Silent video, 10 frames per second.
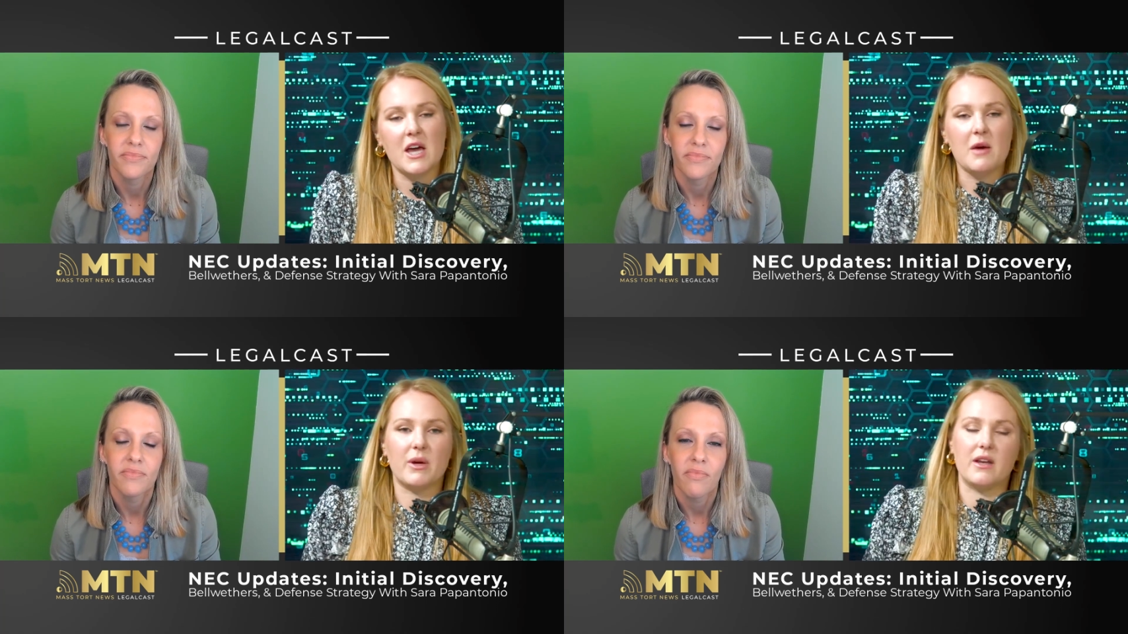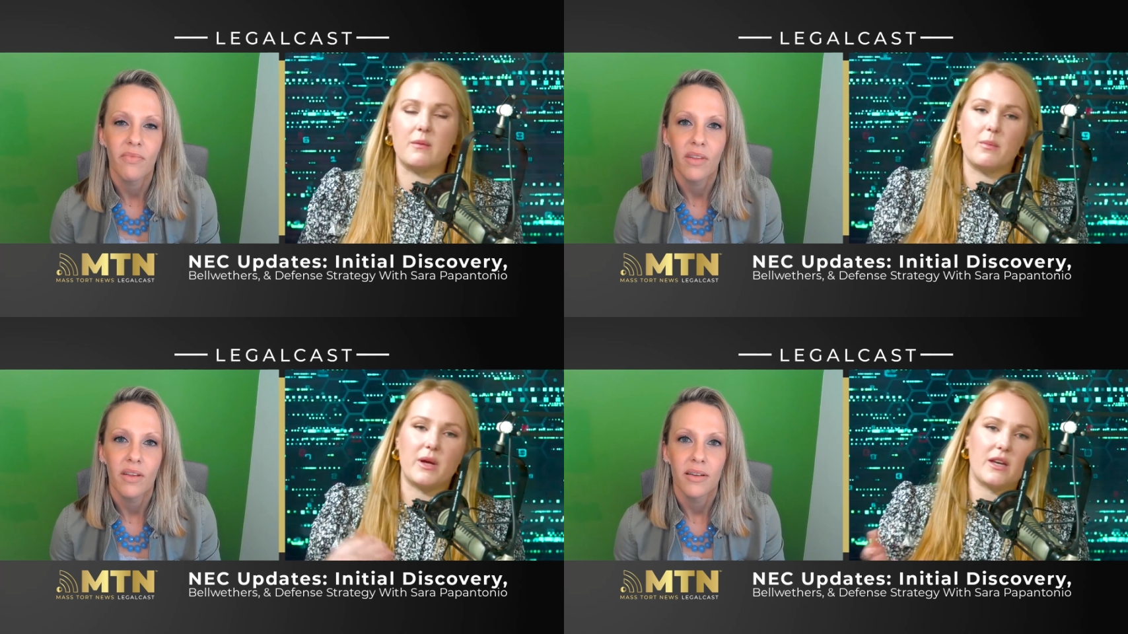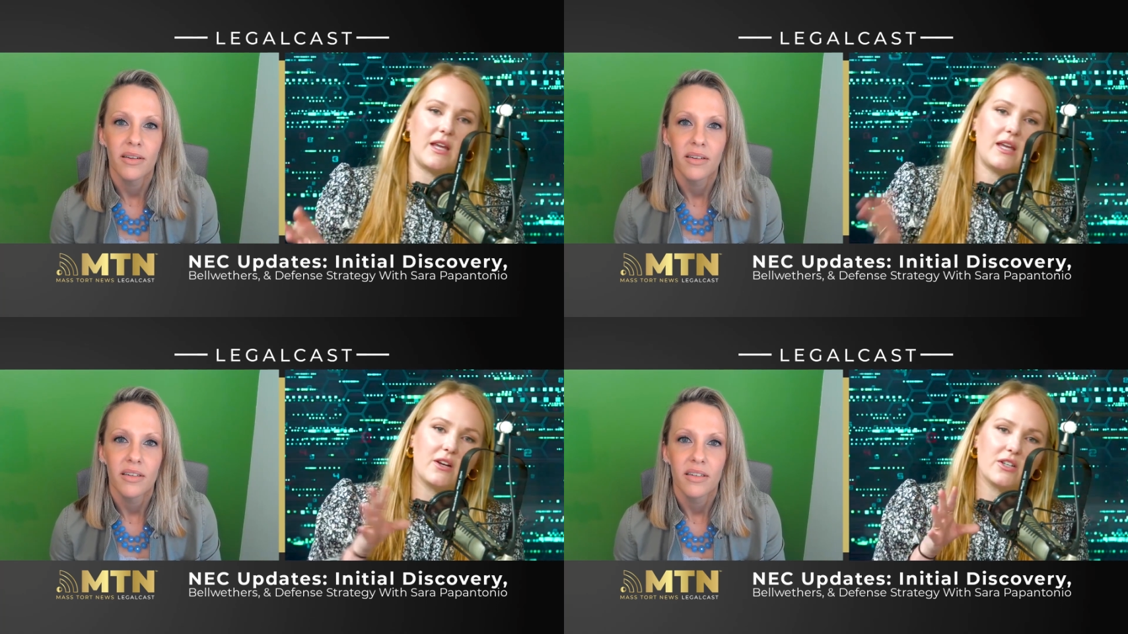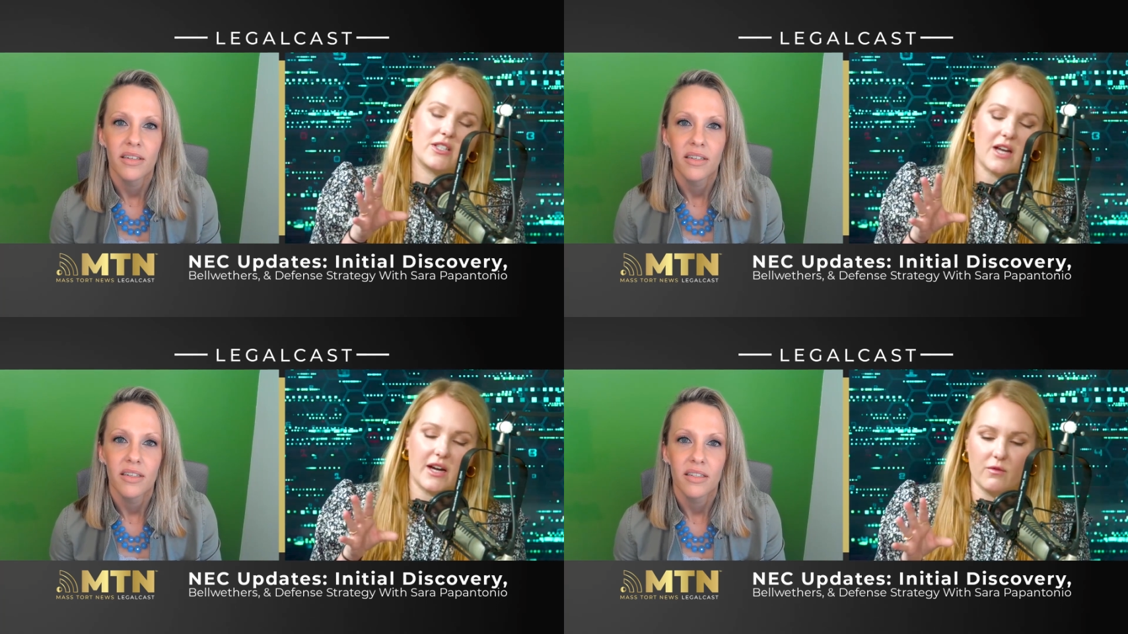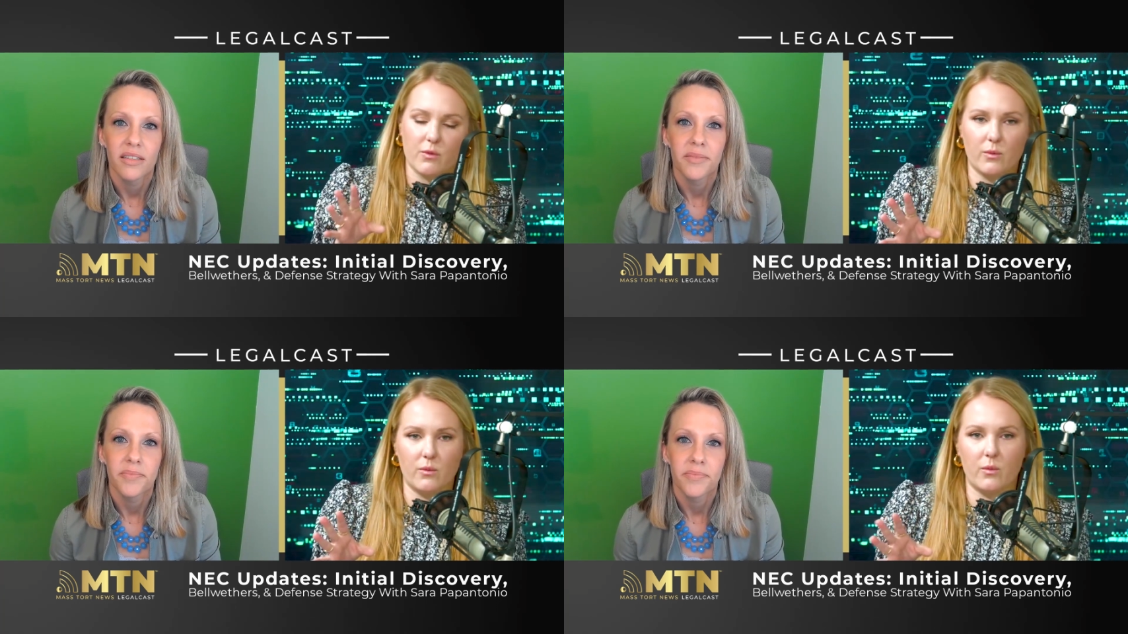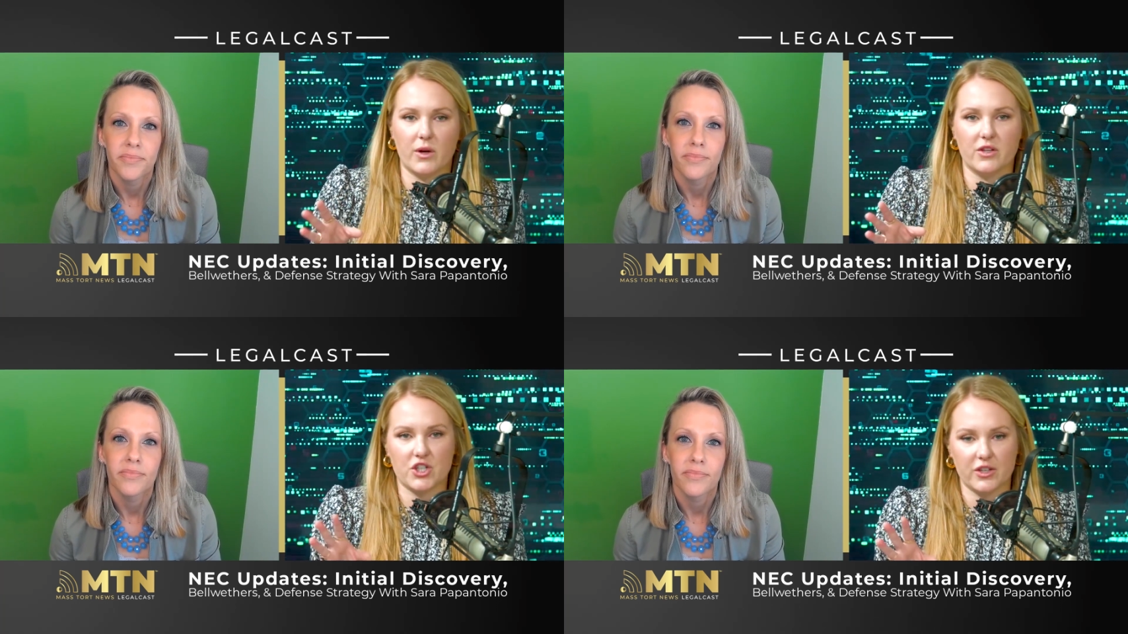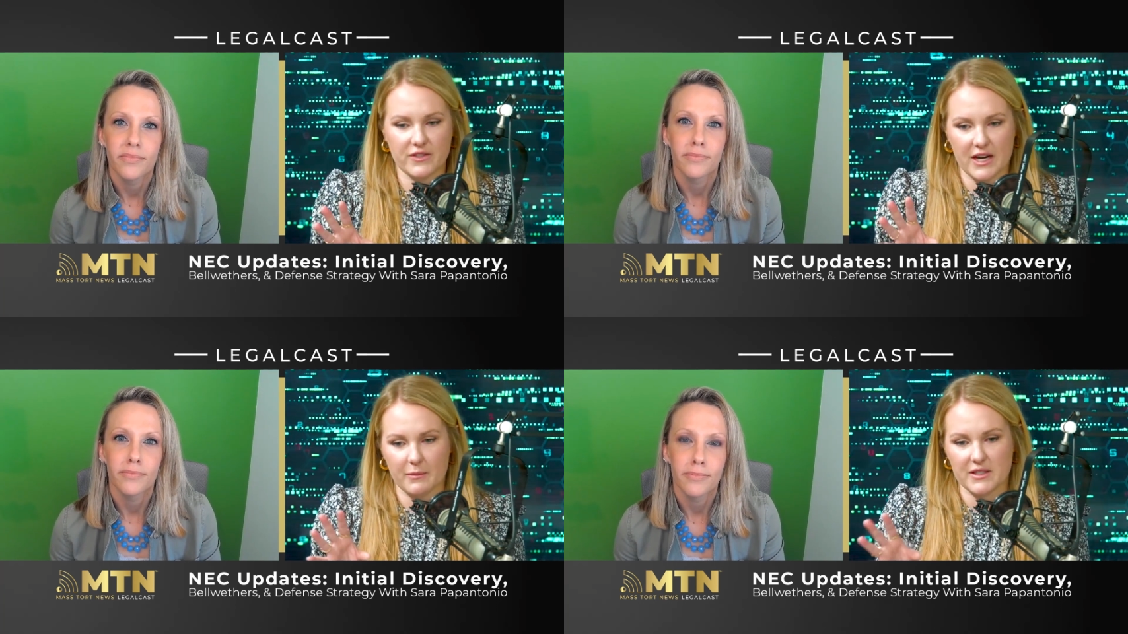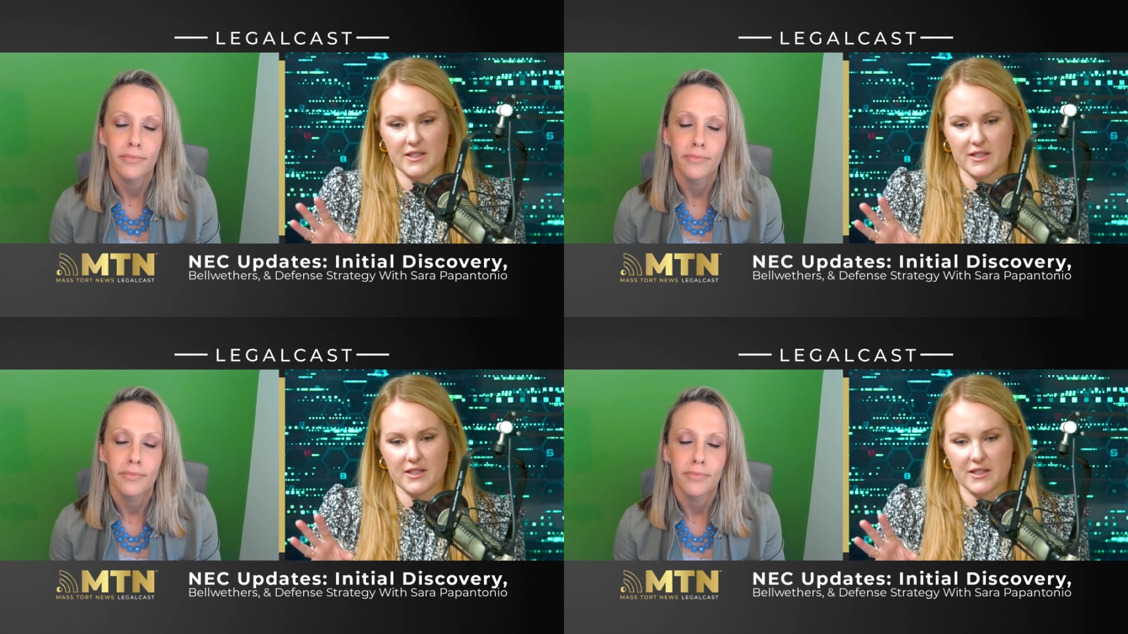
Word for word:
Speaker 1: but but here's kind of where the shift happens.